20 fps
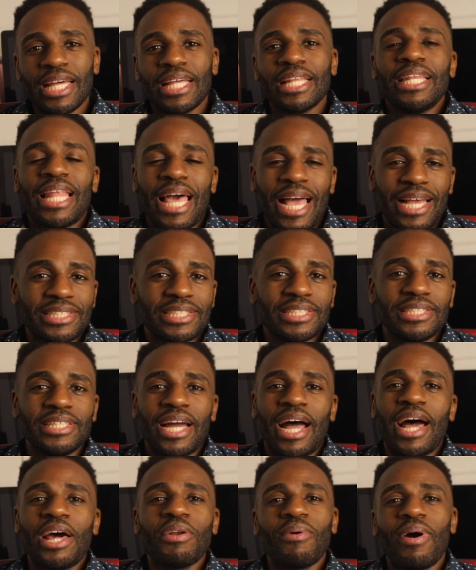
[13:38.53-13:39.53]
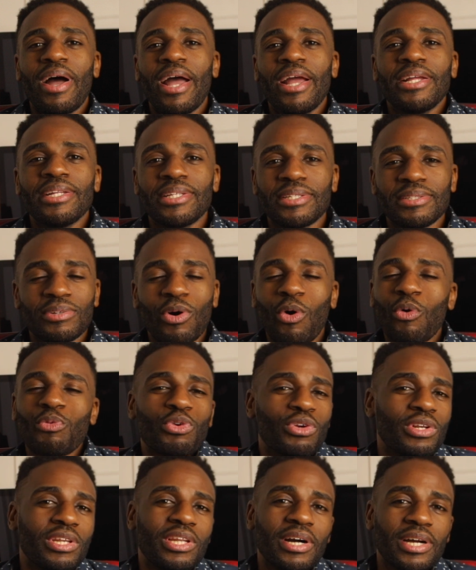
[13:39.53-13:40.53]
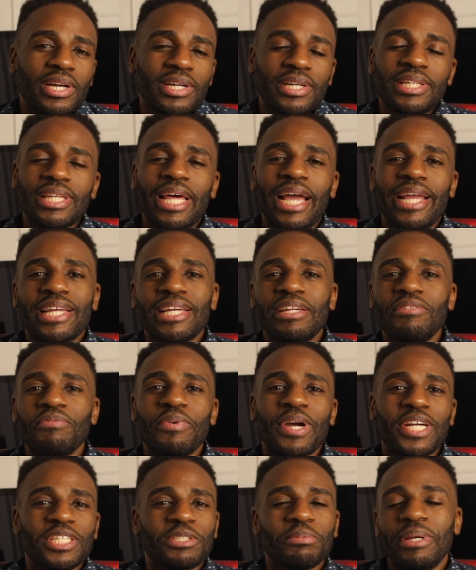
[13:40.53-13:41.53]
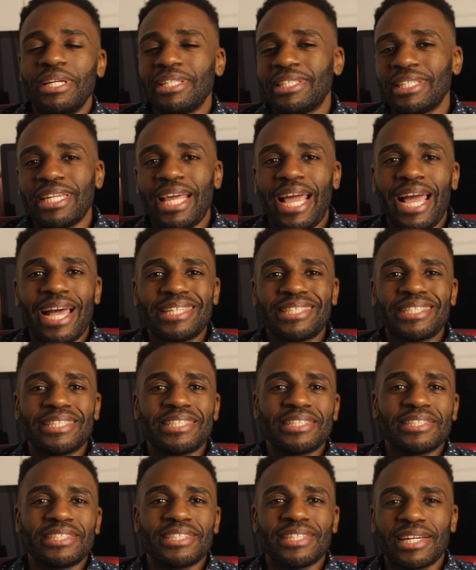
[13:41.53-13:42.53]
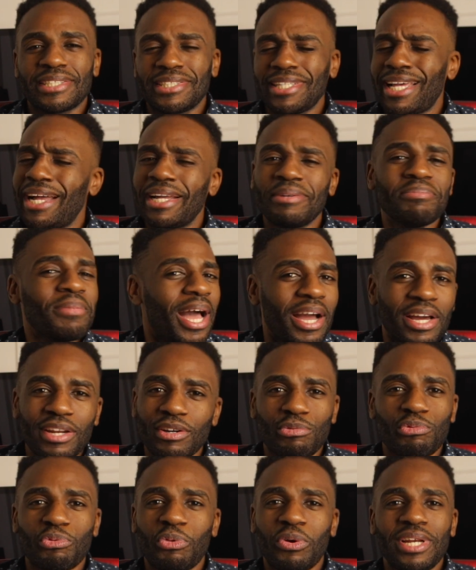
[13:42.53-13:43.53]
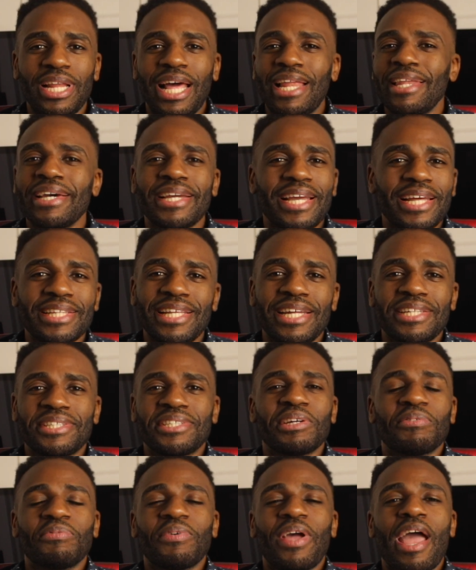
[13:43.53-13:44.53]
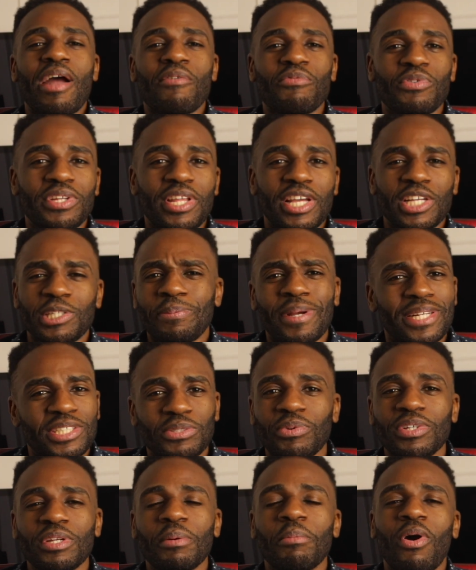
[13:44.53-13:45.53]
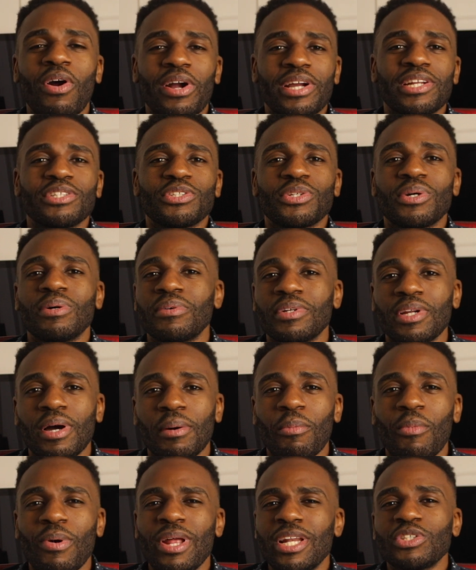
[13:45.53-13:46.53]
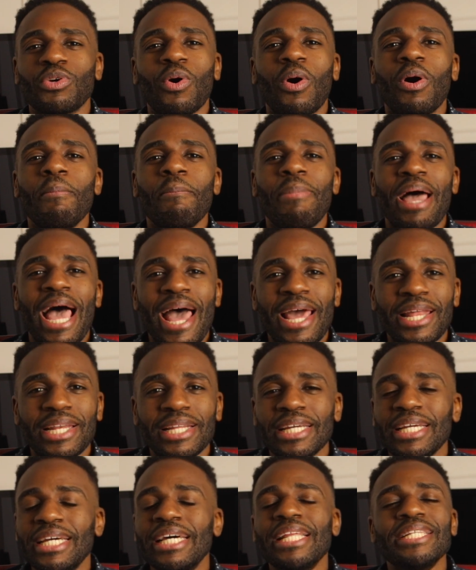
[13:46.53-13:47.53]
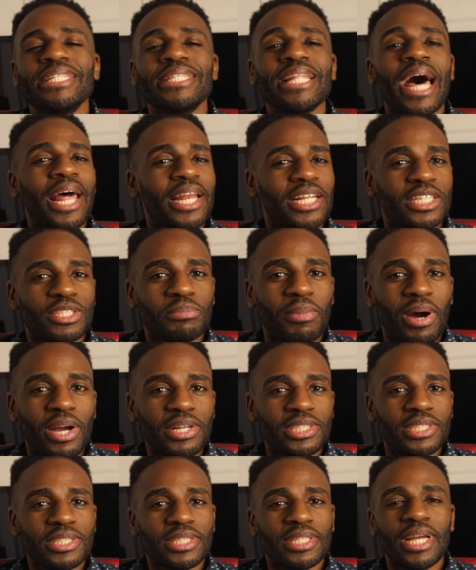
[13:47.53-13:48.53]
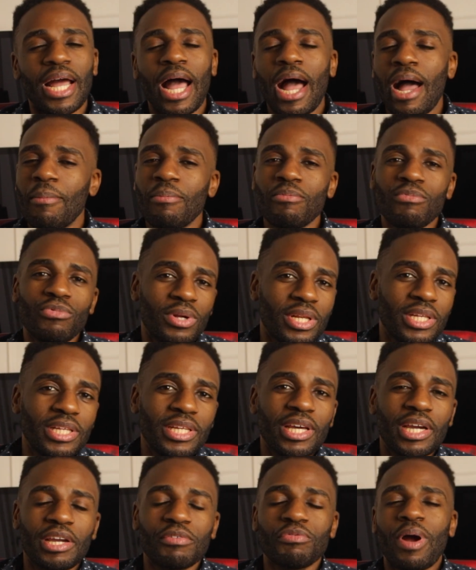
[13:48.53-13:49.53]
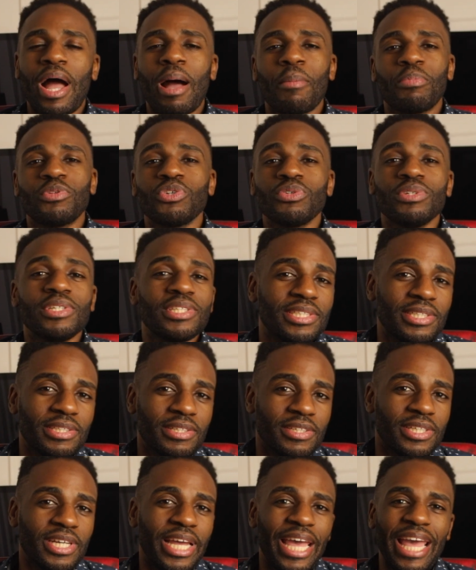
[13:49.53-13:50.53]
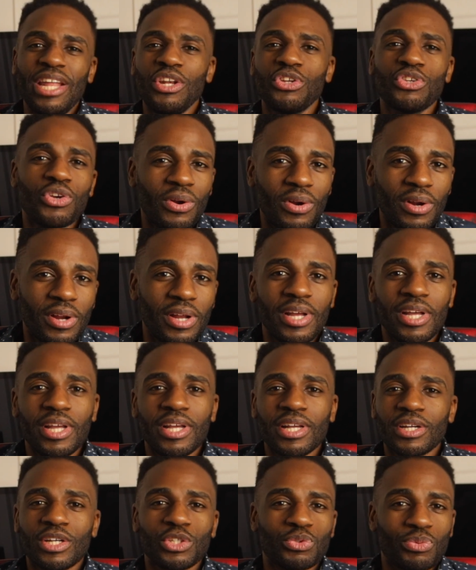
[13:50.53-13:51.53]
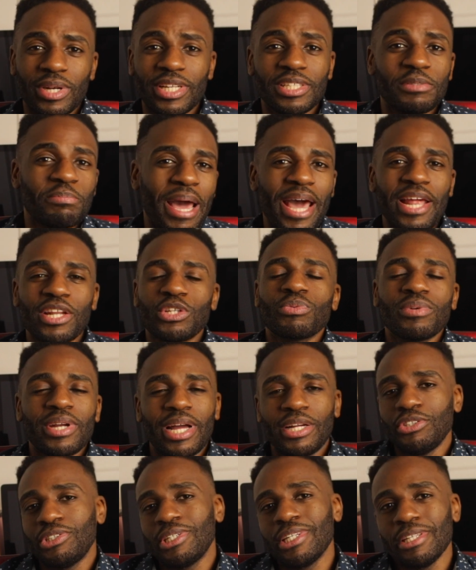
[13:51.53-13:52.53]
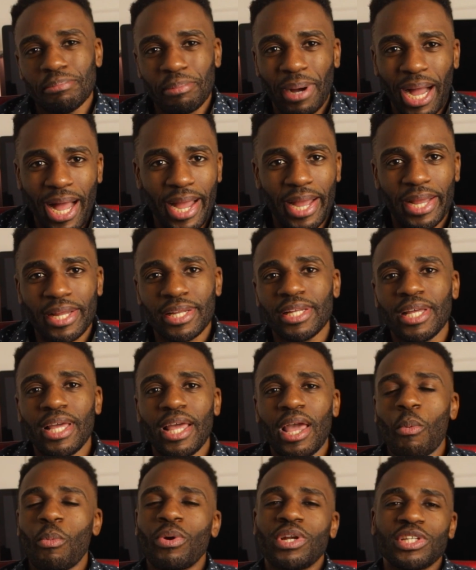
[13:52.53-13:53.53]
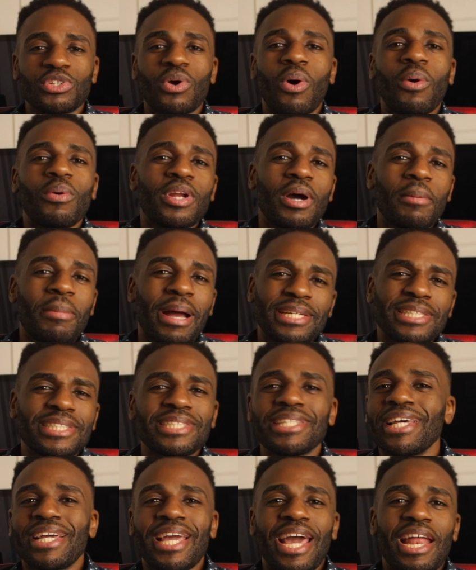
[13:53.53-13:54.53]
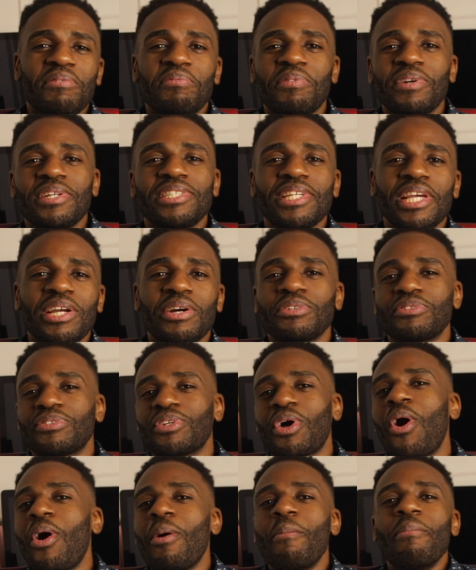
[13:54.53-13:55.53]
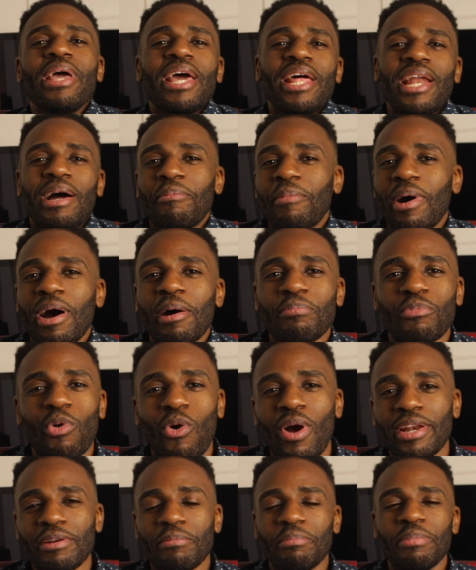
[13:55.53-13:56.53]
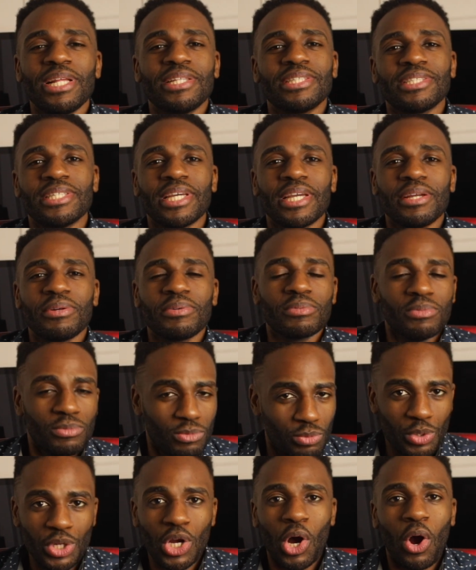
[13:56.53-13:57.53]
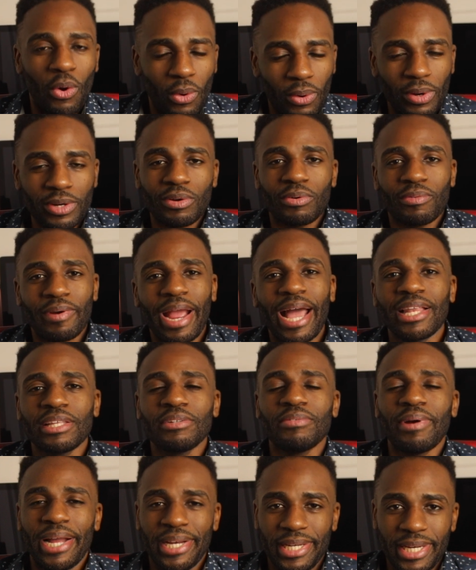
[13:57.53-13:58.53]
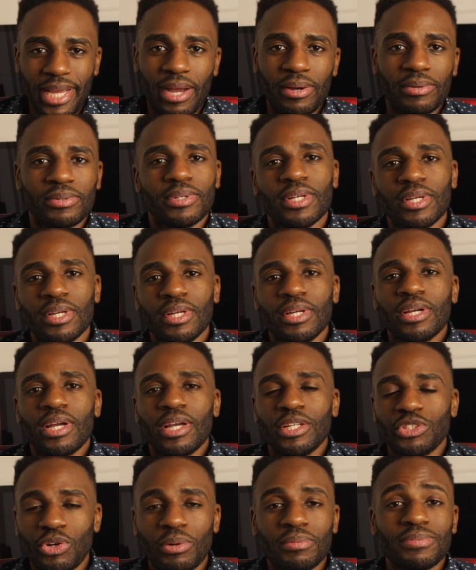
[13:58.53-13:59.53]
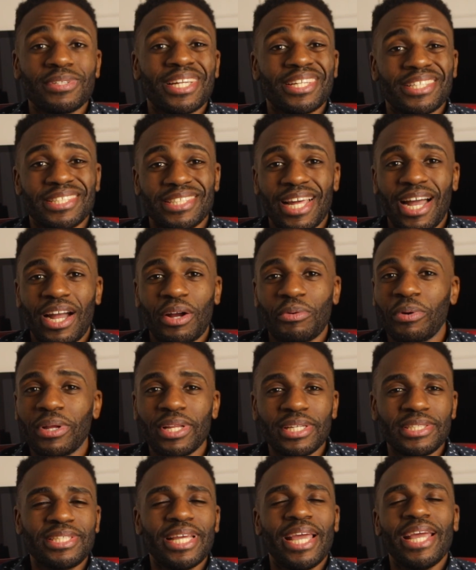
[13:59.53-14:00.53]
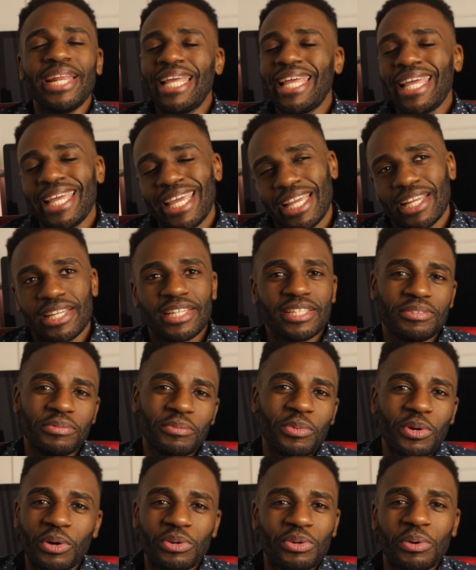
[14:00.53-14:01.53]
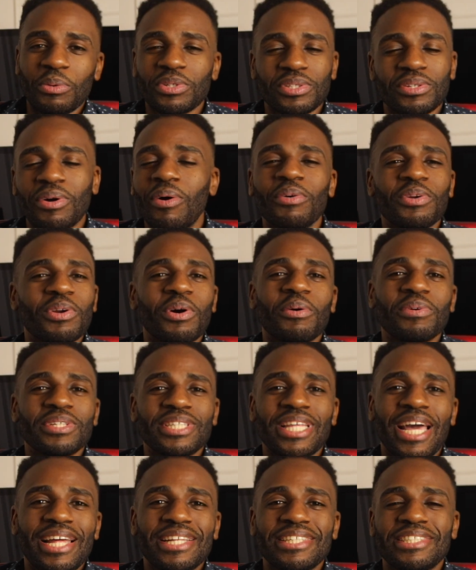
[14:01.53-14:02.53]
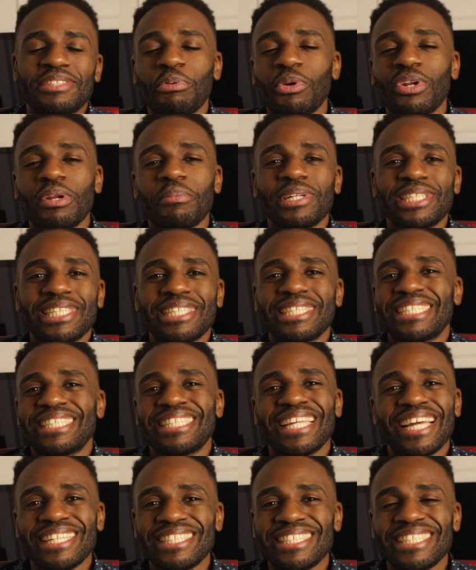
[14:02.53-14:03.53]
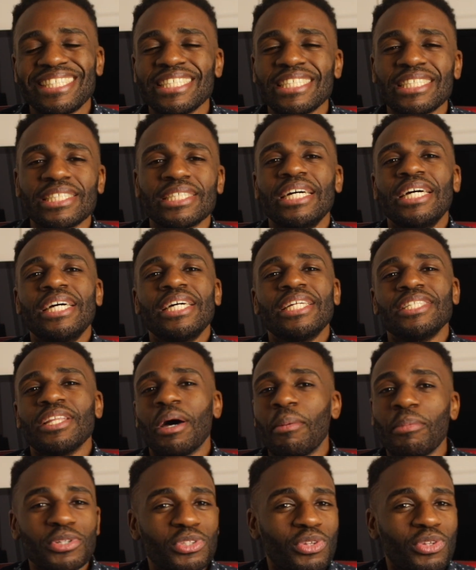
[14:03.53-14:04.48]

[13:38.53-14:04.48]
Lastly, how do I overlook like investments and assets and stocks? I'm not going to front. I look at that stuff every day, especially when the market is going up. When it's going bad, not as much. I'm really looking for opportunities to enter because when it's bad is when I usually buy. And when it's going up, I just look at it for the sake of, oh man, I'm up quite a bit today. We are on a rally right now in terms of the stock. Real estate, we don't know what's going on with that. It's pretty much at a standstill. Numbers